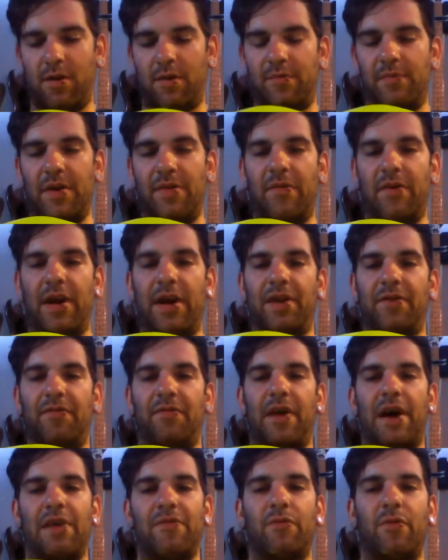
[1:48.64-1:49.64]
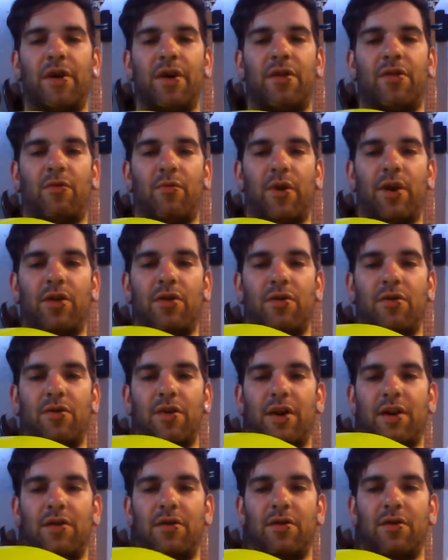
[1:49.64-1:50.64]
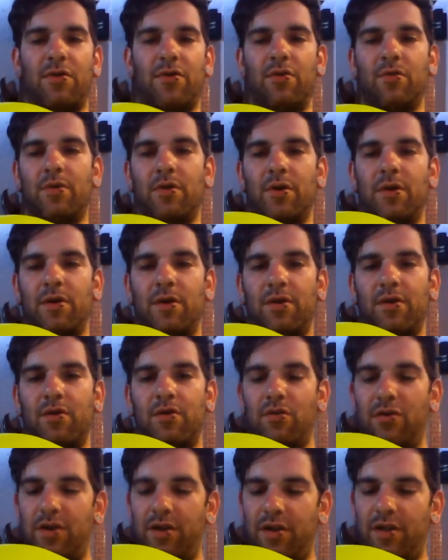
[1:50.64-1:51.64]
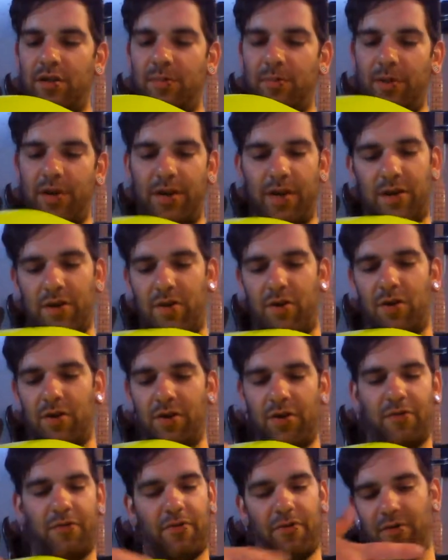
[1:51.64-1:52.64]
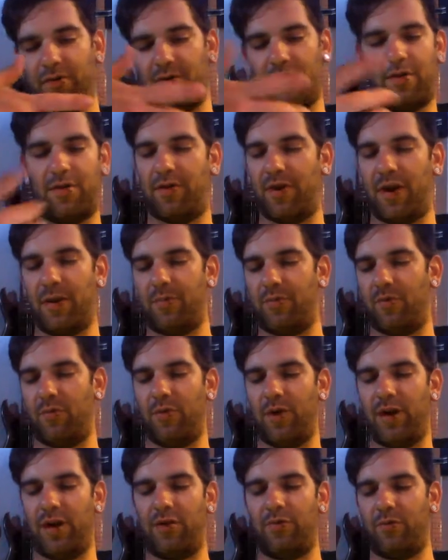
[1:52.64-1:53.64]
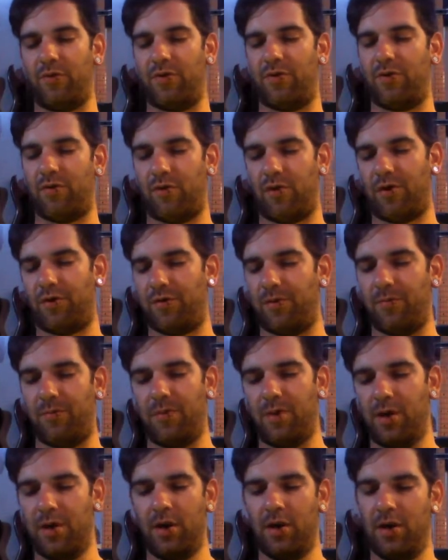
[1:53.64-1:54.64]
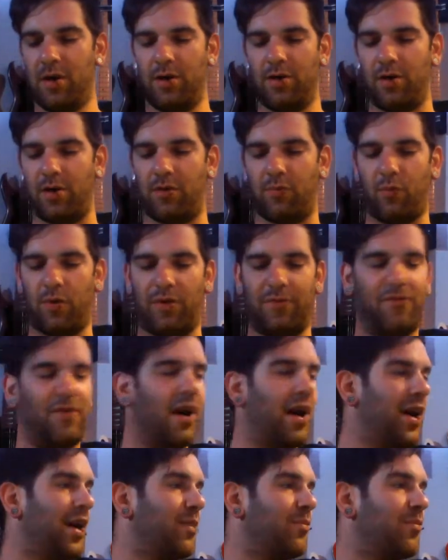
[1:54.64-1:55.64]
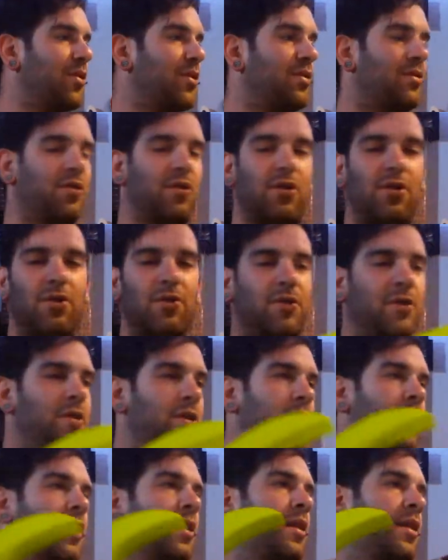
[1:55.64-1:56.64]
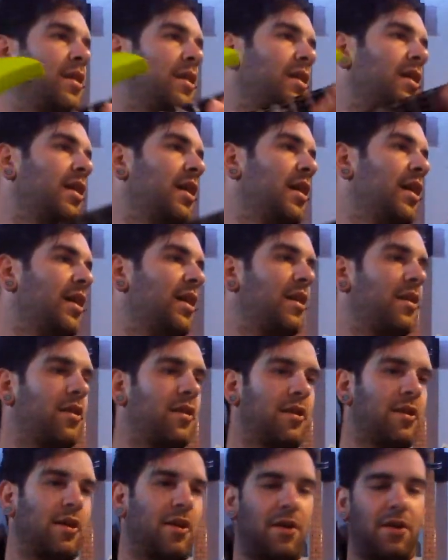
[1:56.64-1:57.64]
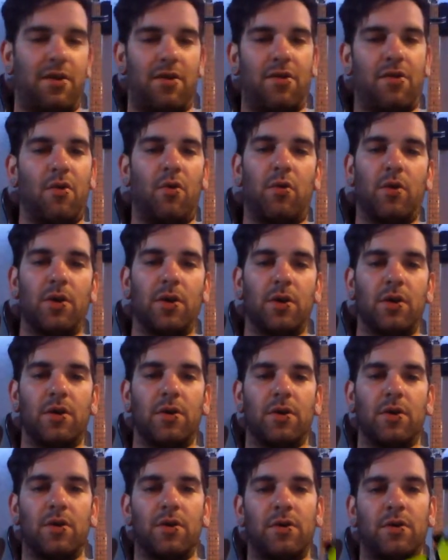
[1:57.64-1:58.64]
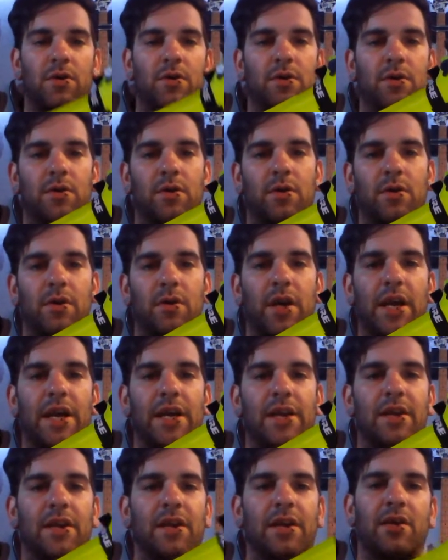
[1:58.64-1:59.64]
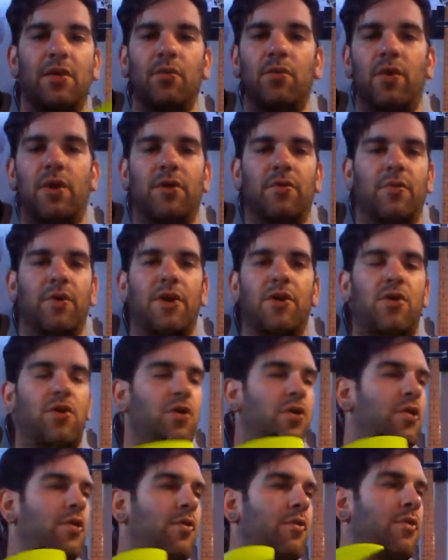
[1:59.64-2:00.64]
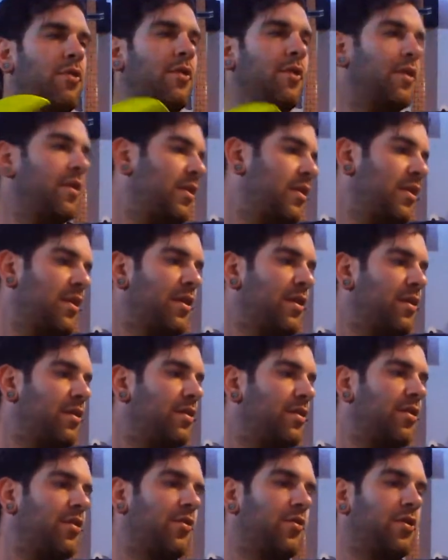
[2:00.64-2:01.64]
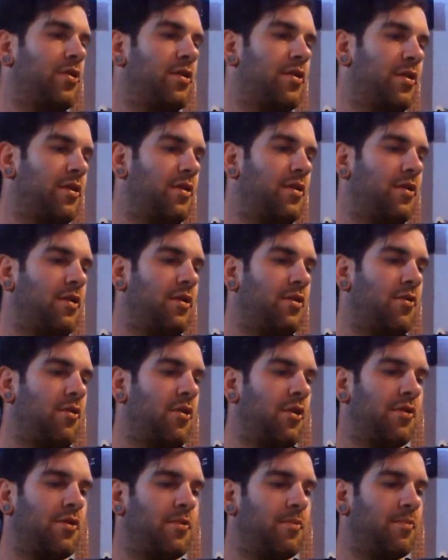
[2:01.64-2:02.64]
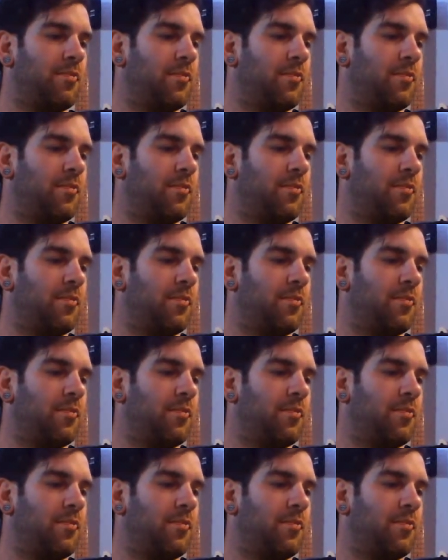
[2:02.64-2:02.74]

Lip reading: Never had a 5-way switch, so that's new. So you can split it all different types of ways, which is awesome. Just one volume, one tone. It's got Solar 18:1 ratios, so it's awesome.